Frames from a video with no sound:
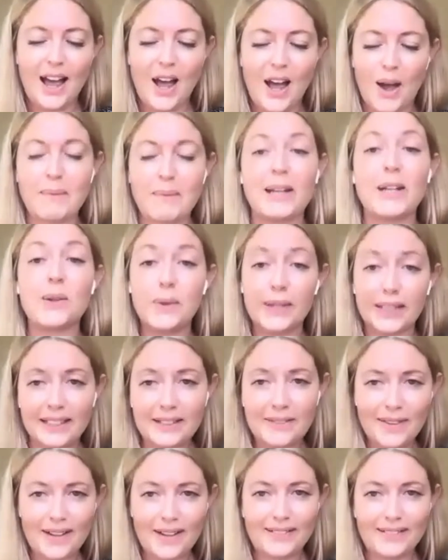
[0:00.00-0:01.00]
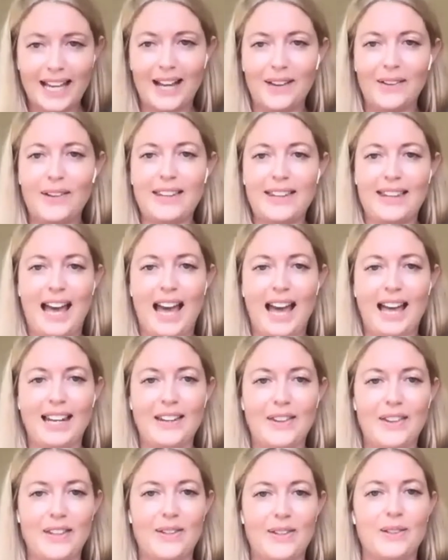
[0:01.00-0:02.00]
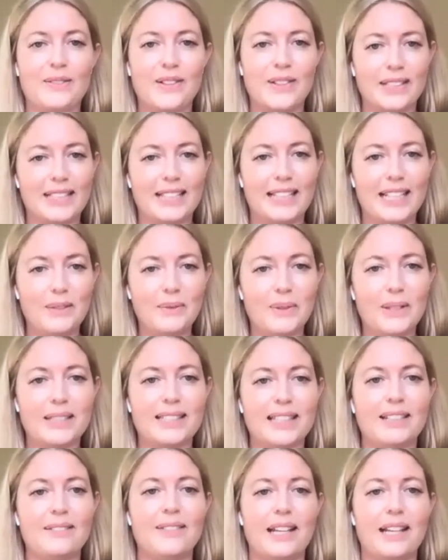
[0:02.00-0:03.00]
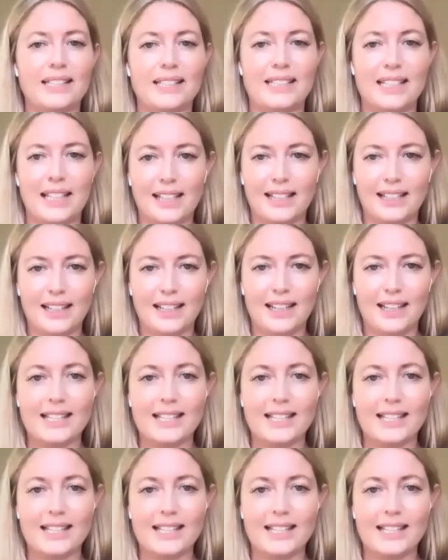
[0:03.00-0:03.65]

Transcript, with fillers: Um, and quickly found out that the university was investing